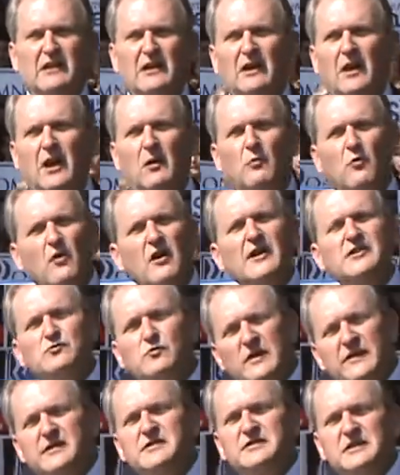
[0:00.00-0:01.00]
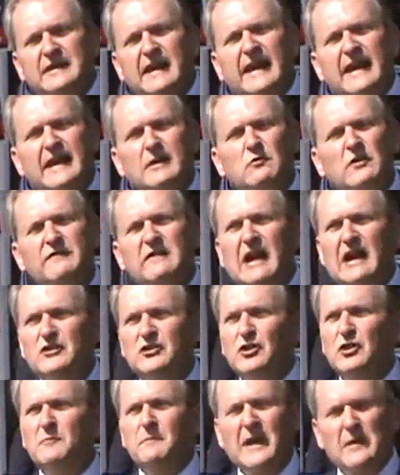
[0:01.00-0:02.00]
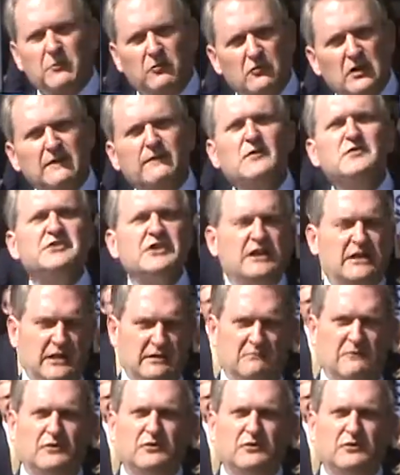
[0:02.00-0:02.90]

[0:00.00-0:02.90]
Uh, one's with us today. We've got two people running for Senate,